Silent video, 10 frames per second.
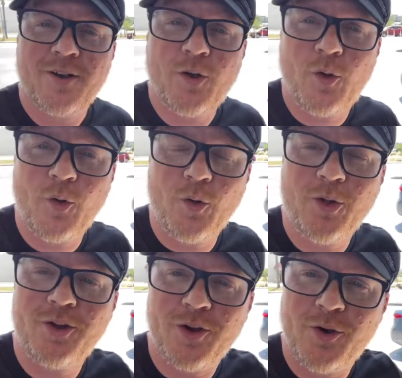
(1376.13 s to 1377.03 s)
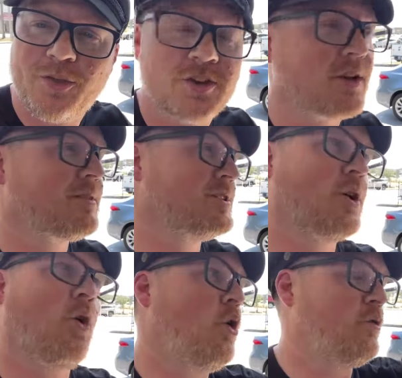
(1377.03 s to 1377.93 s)
Cool new, there's a, there's a
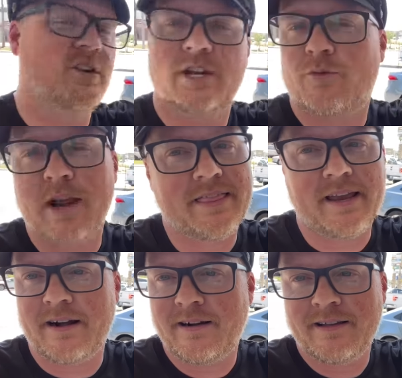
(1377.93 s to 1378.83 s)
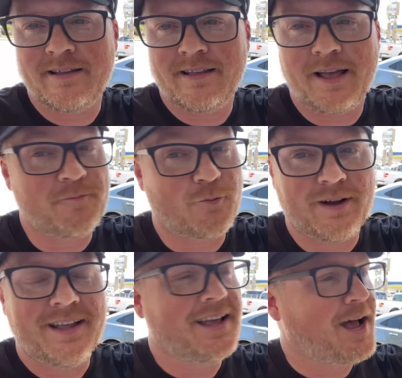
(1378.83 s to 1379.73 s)
Culver's like right there. I'm re
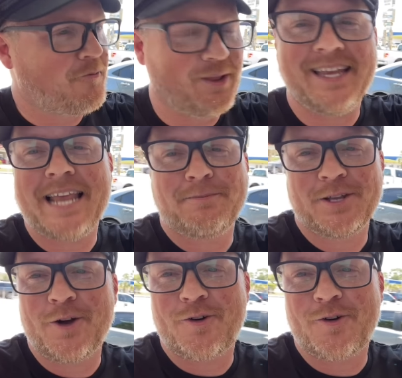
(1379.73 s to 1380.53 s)
really tempted to go